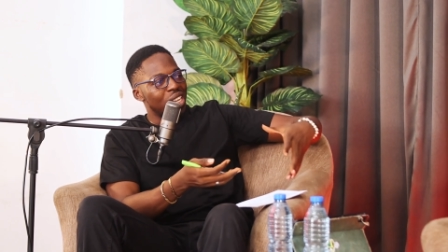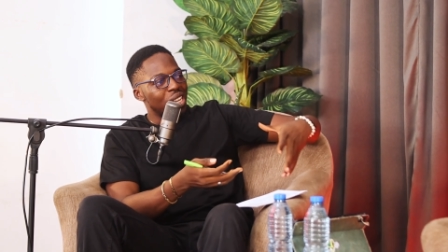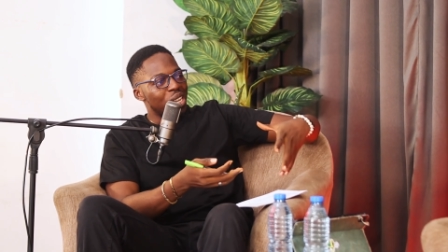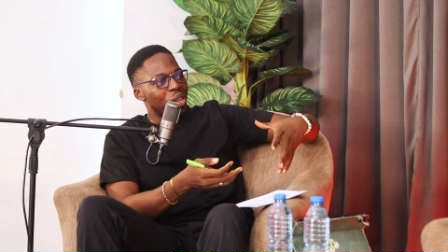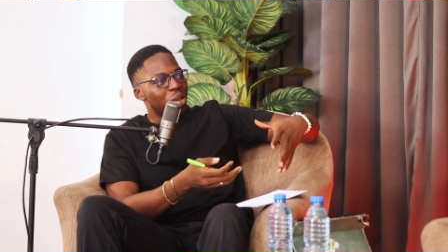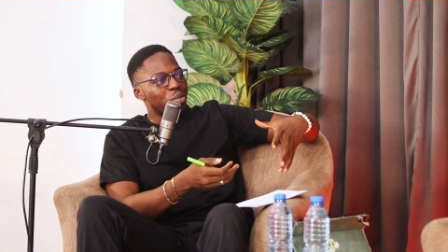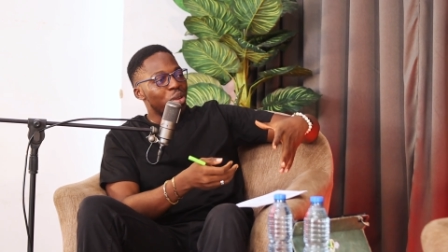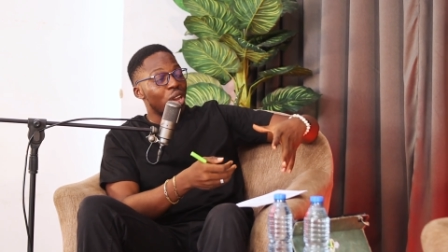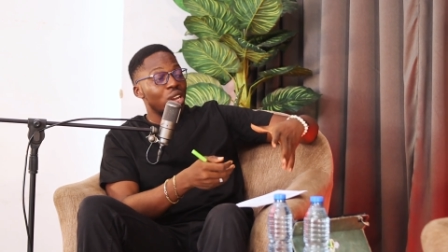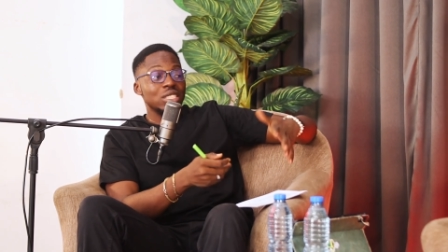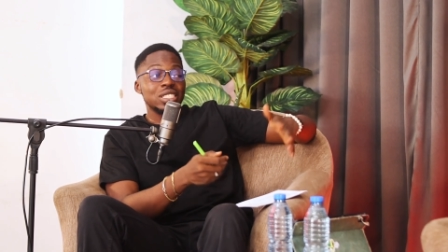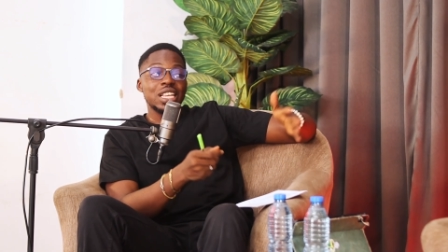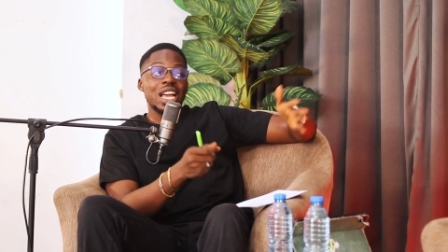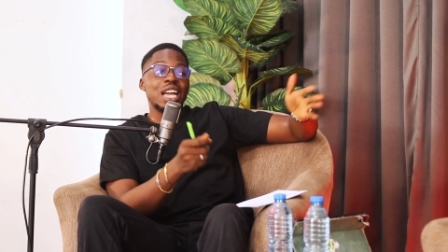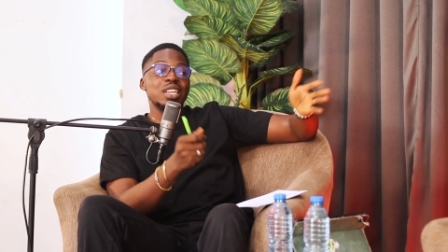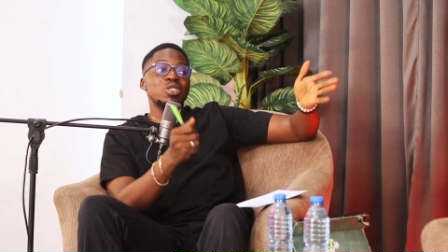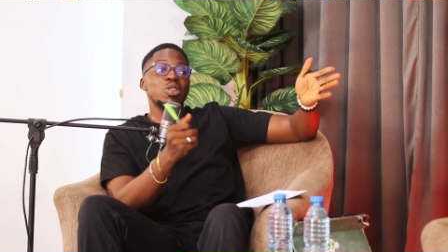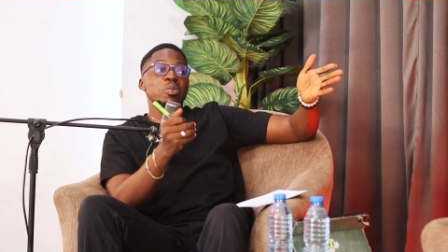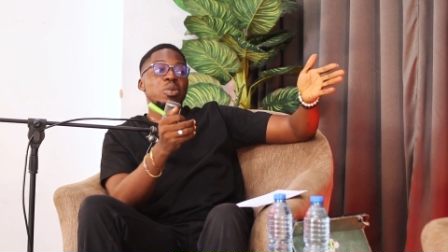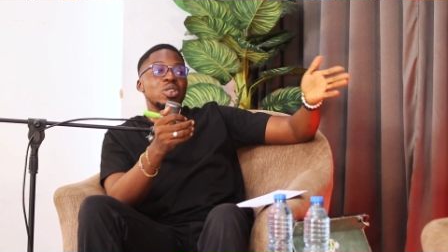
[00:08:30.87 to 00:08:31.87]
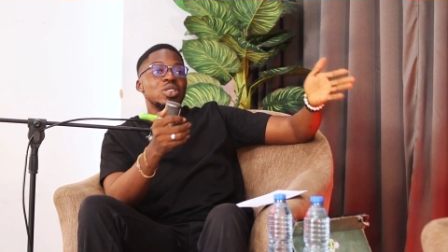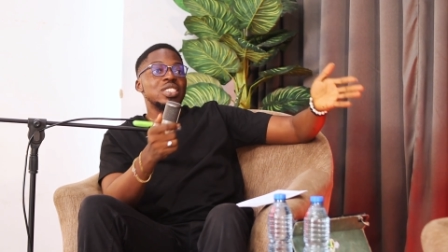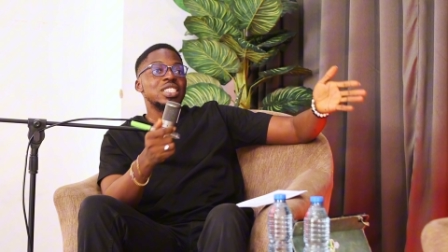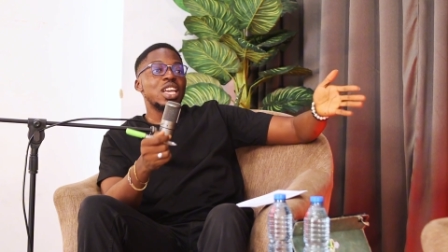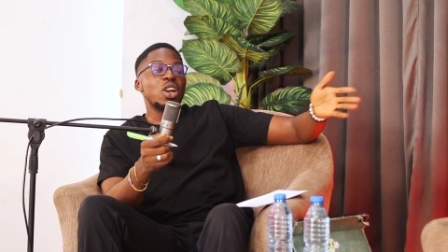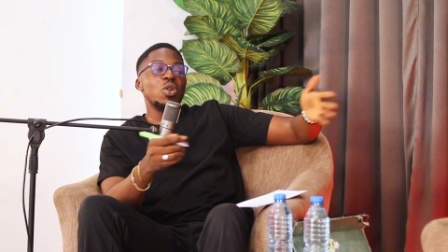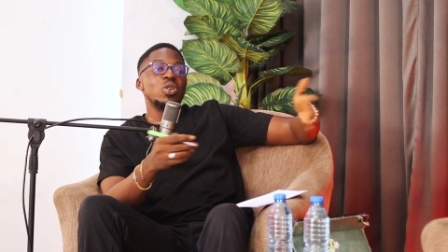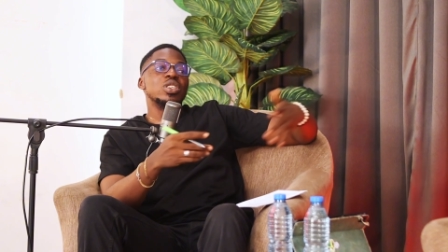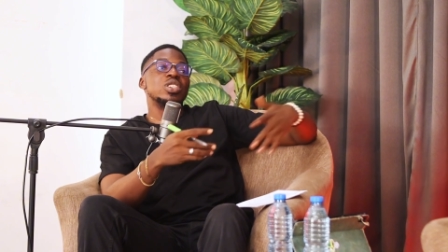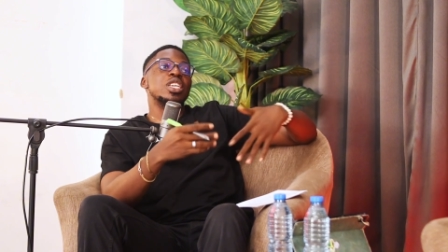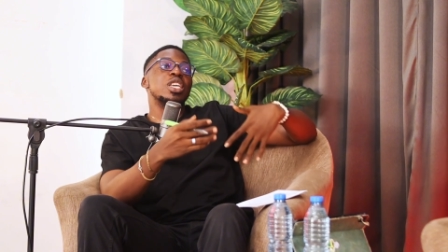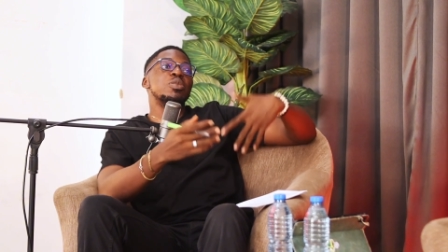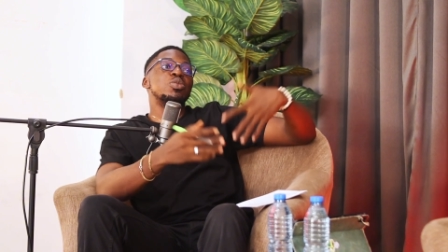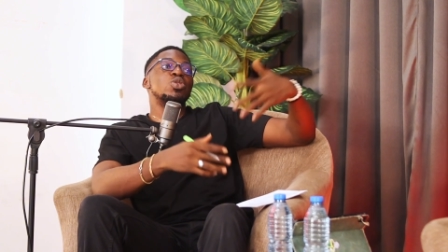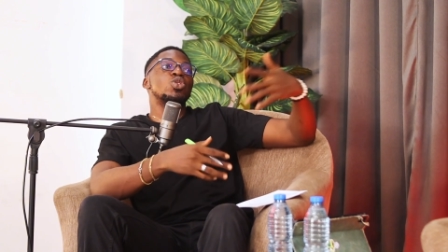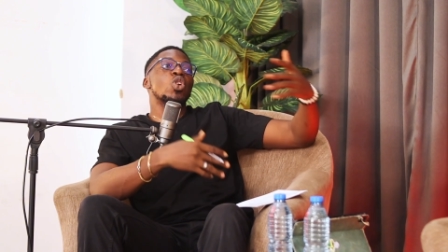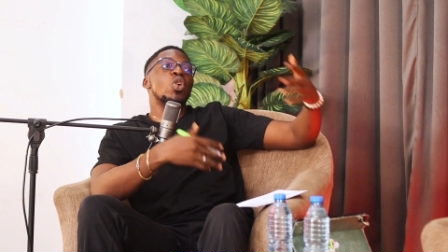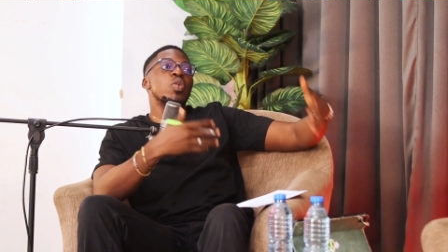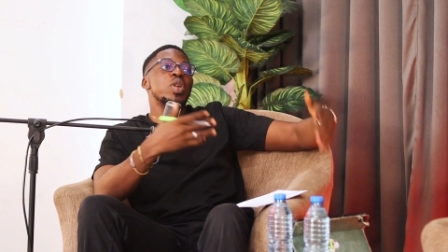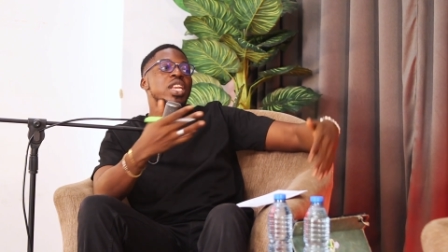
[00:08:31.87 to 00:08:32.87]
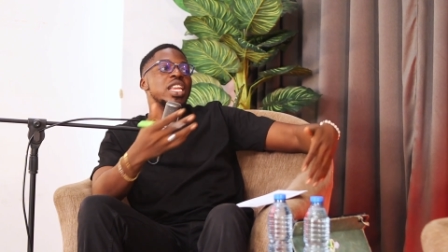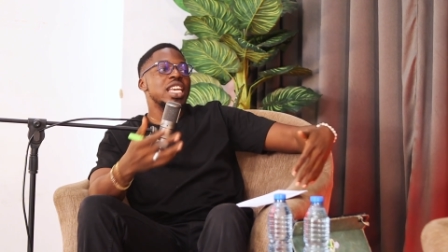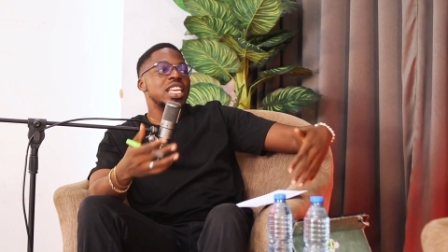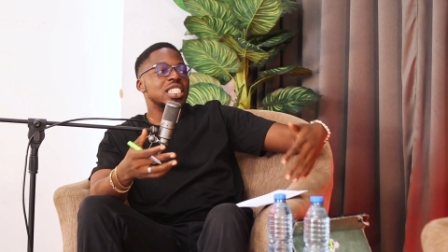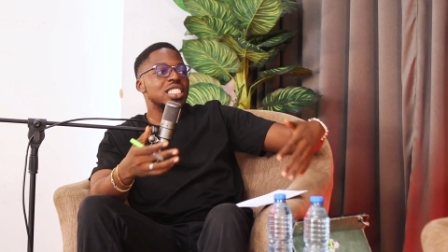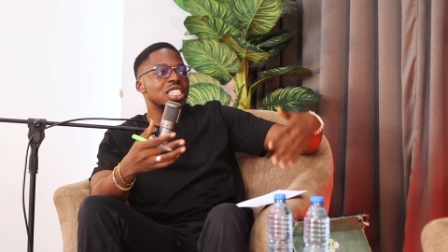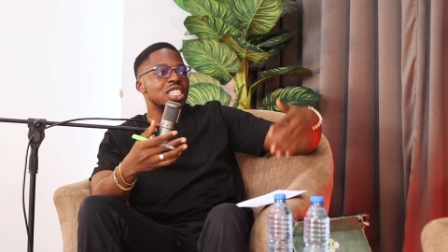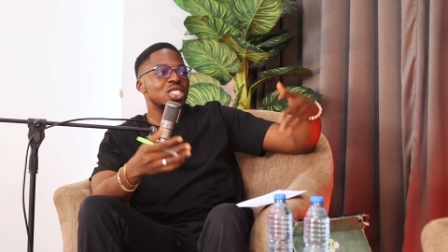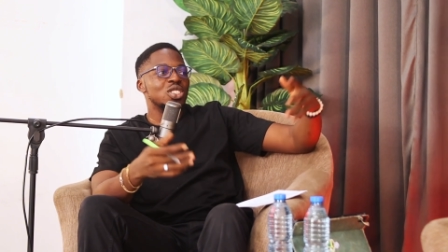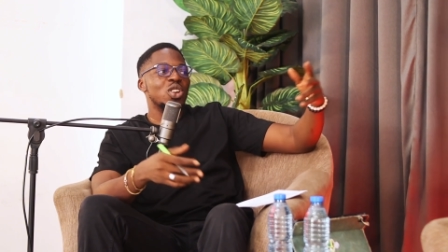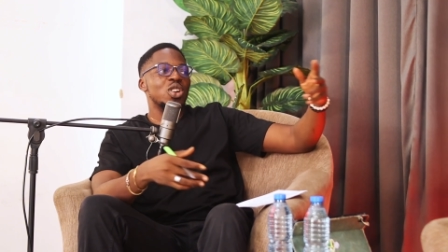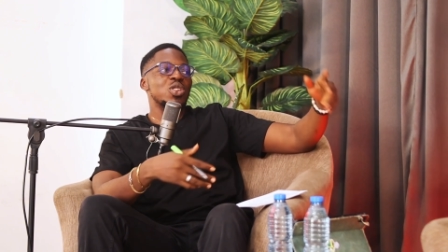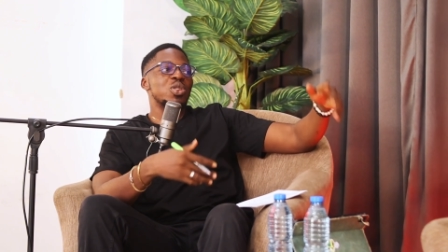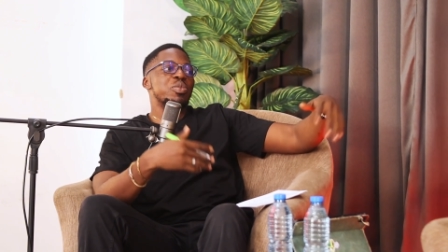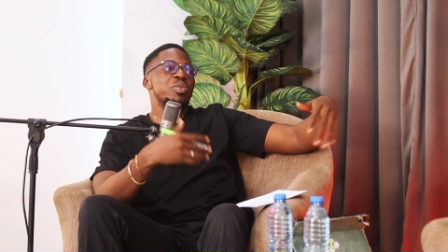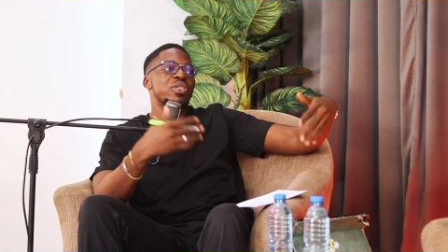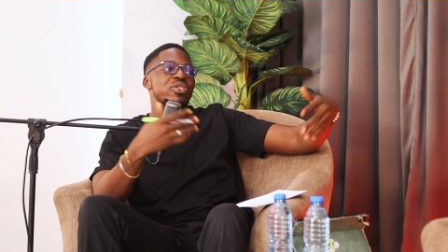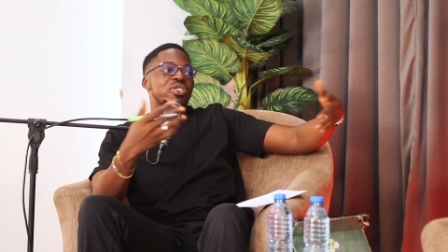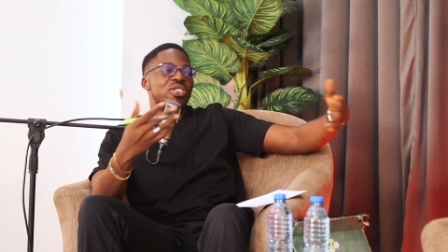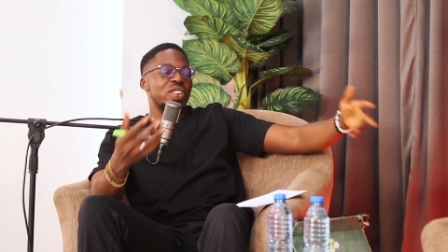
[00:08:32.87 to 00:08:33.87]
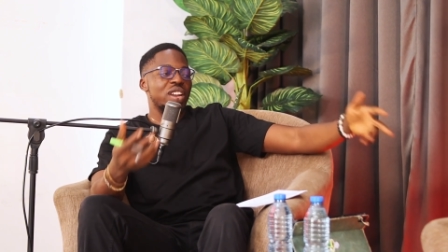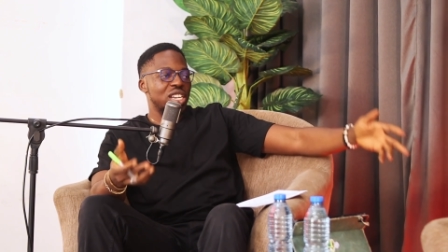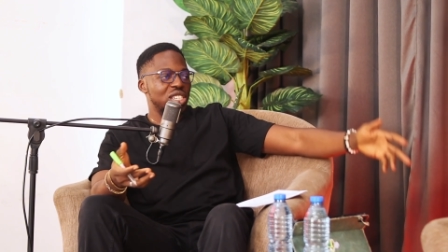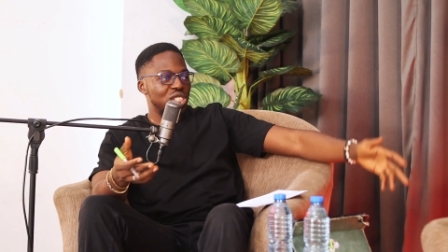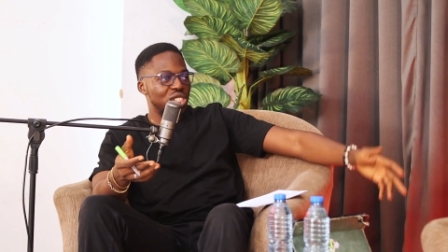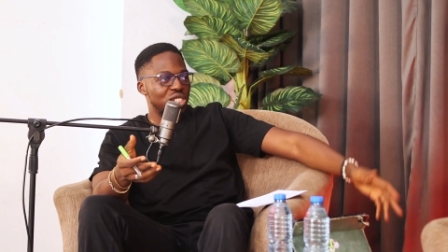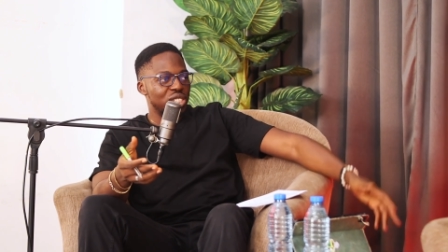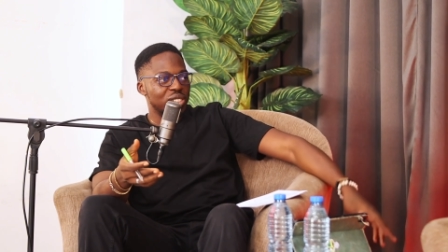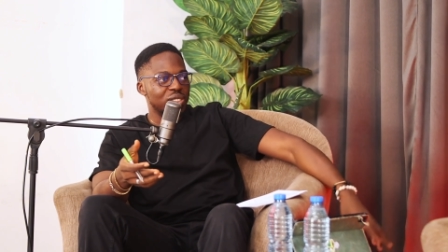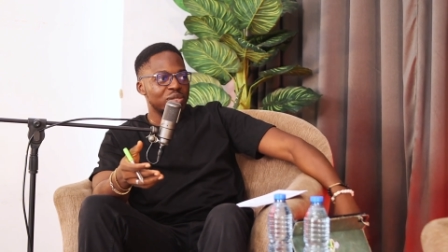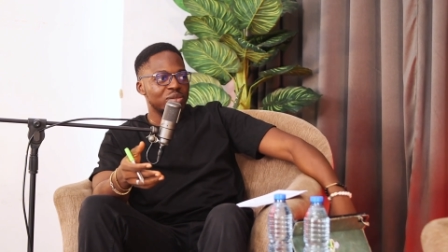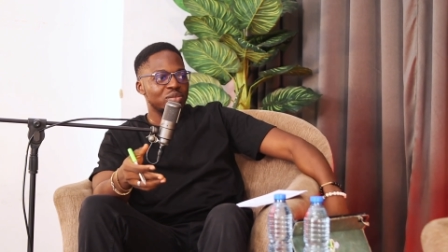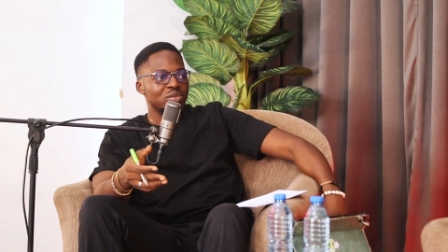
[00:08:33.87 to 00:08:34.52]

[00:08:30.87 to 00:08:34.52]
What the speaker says: Because someone will say, "Oh, we keep showing it; it's going to be fresh.